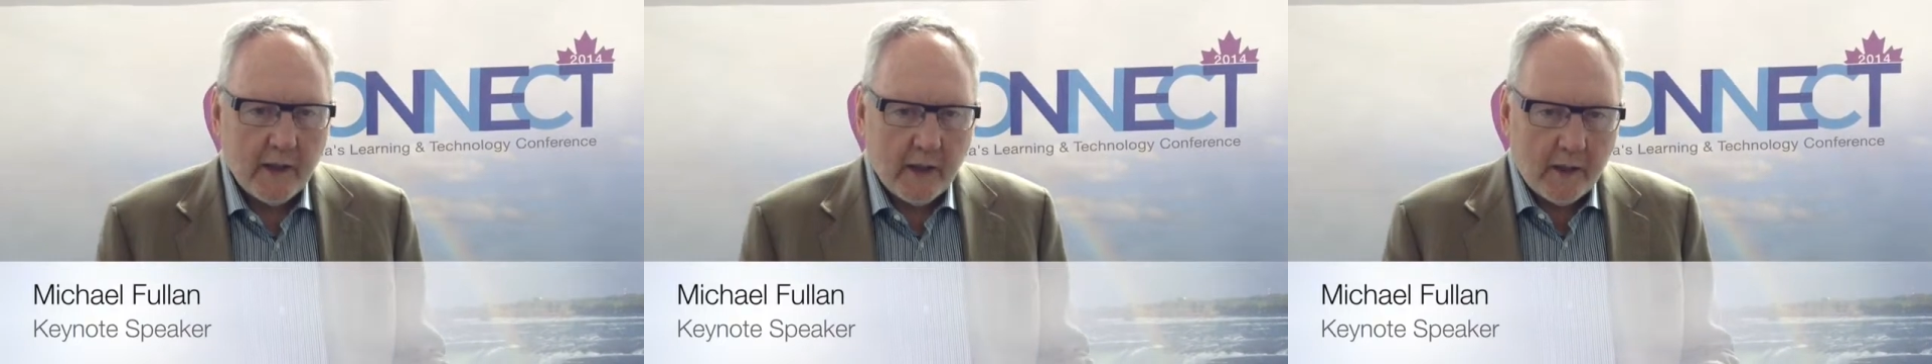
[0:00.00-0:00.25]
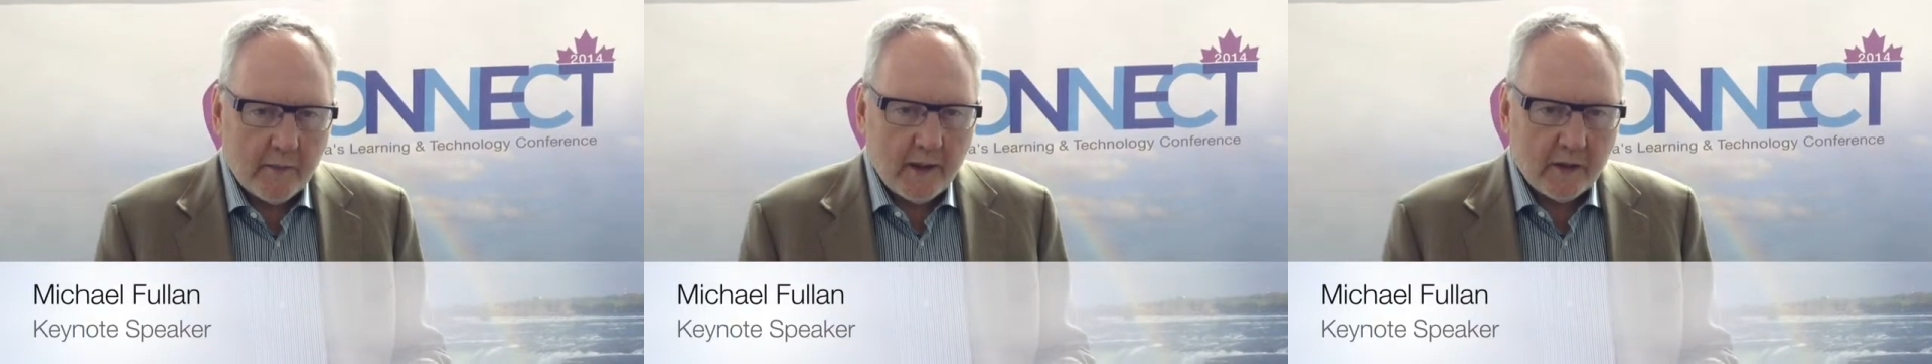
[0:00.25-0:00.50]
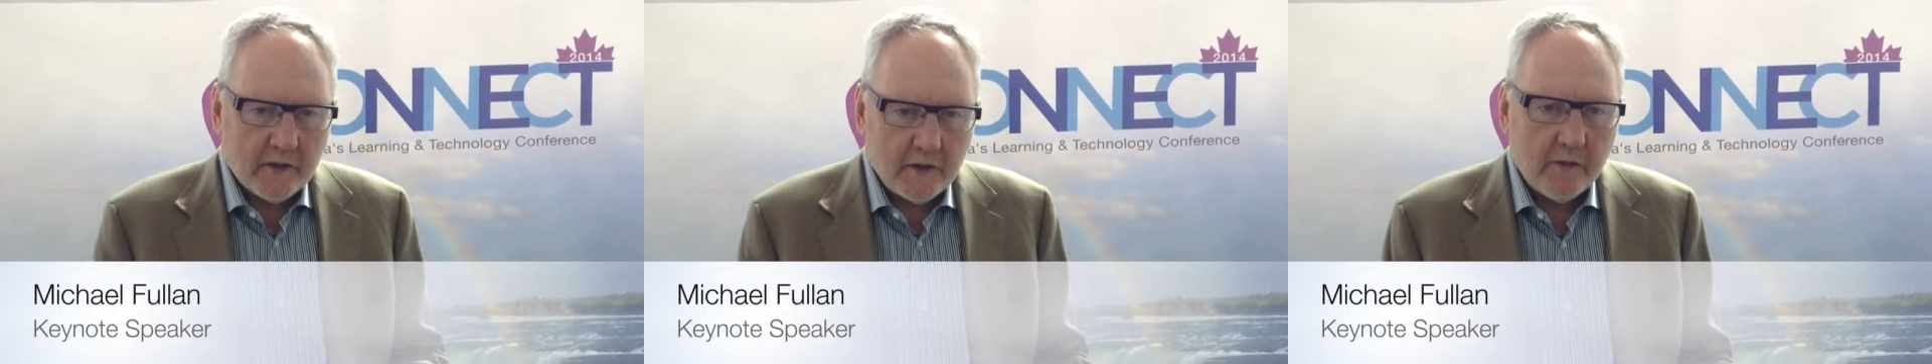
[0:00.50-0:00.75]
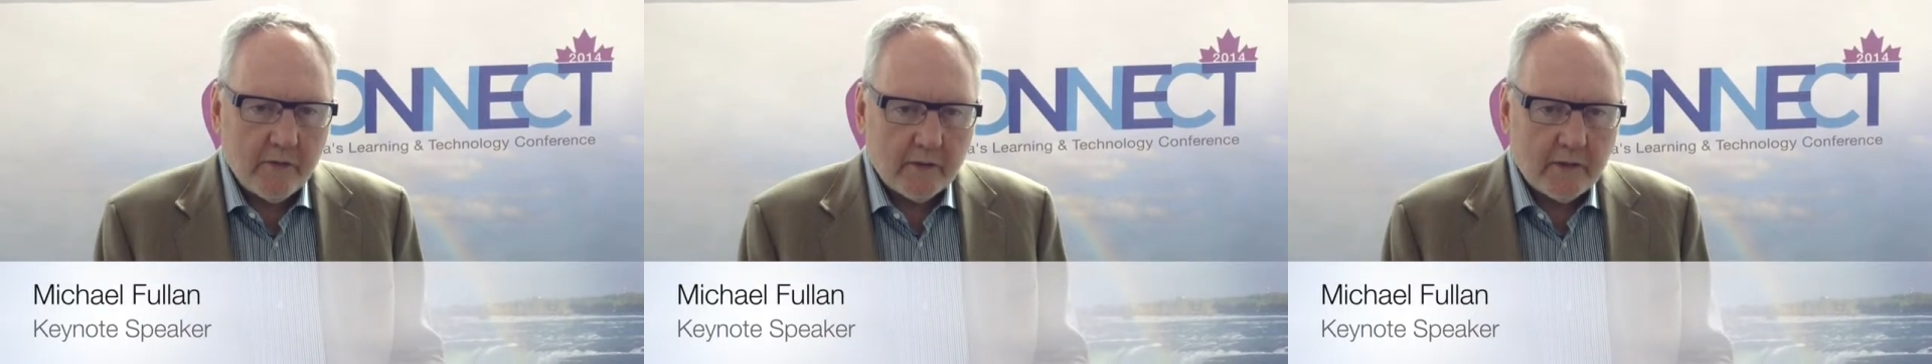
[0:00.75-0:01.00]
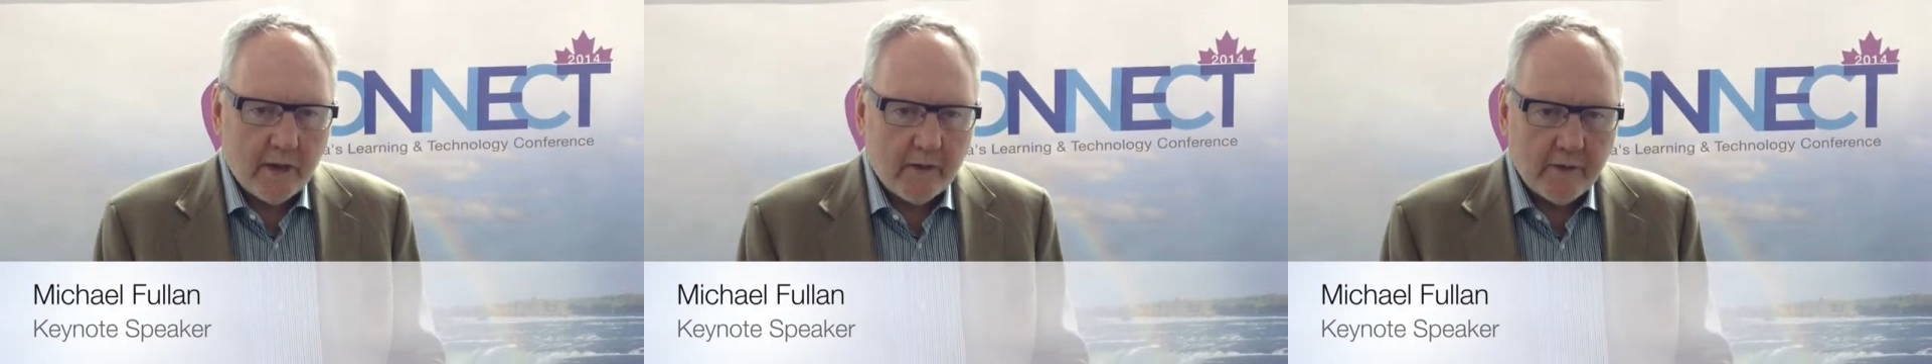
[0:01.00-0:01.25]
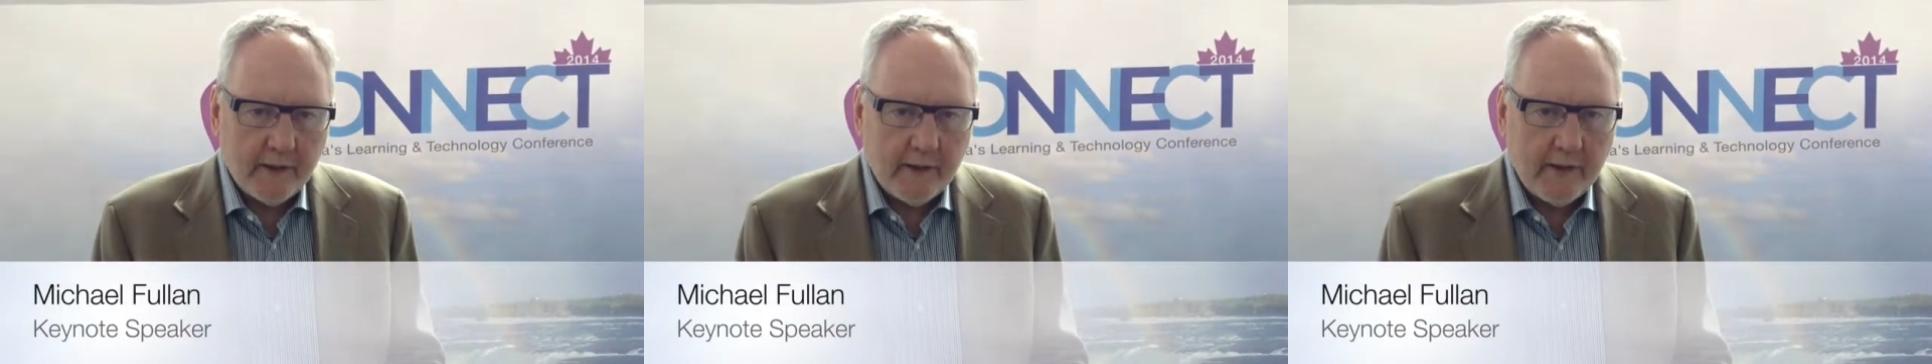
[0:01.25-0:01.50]
But students are
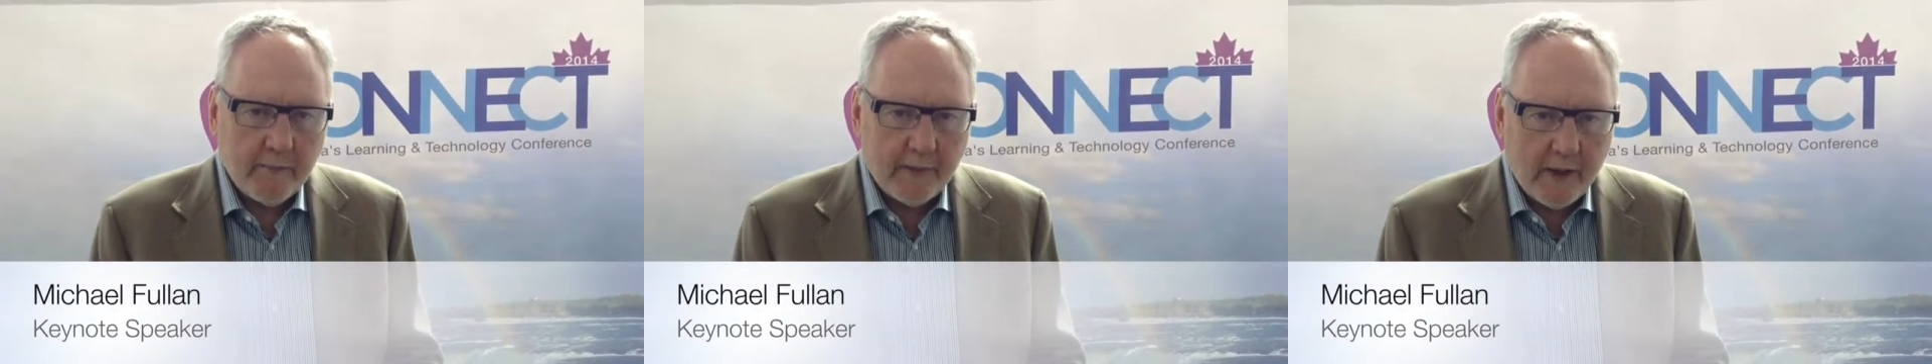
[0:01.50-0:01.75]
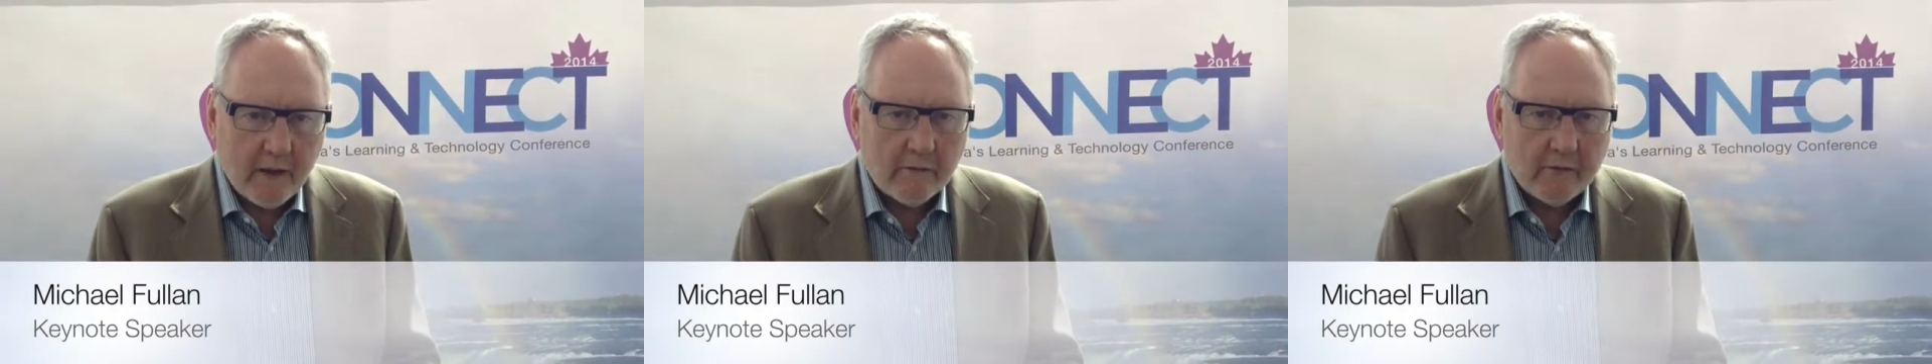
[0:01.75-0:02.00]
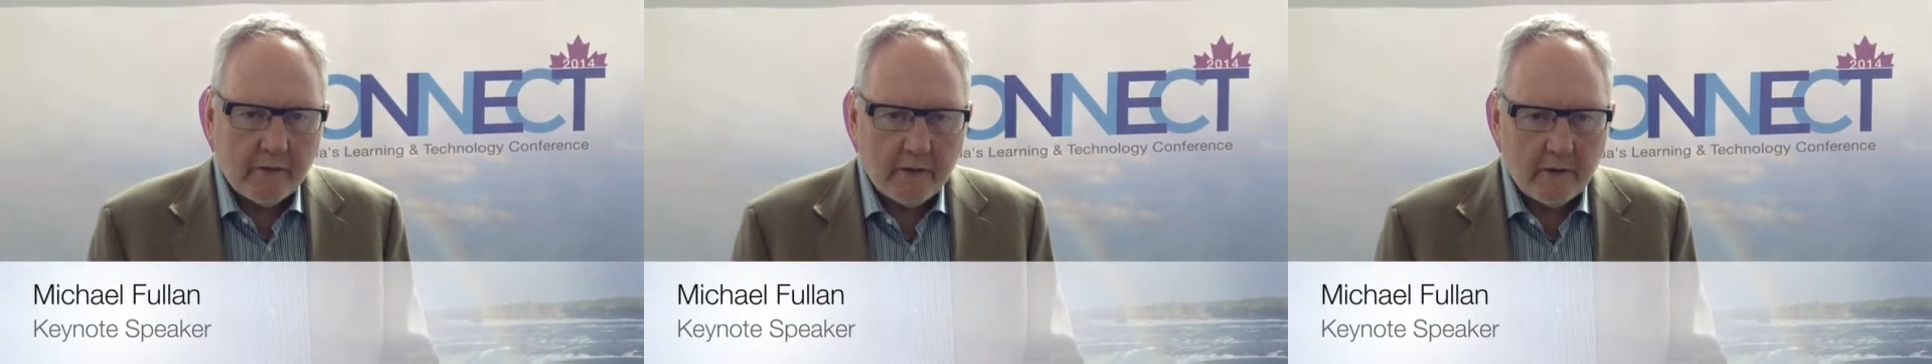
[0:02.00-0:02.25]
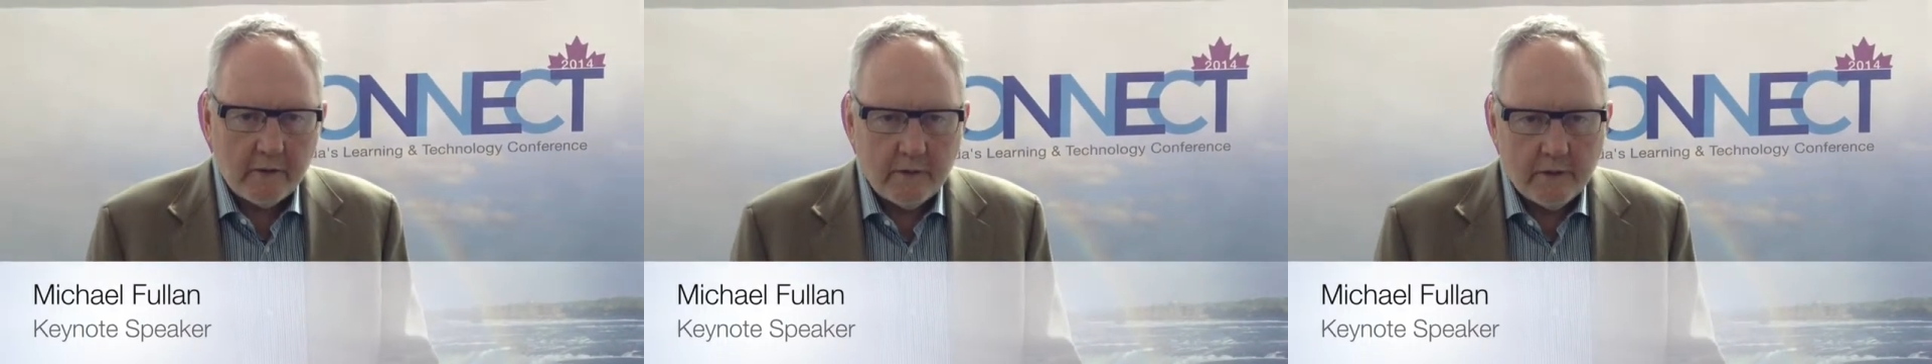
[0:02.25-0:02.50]
really powerful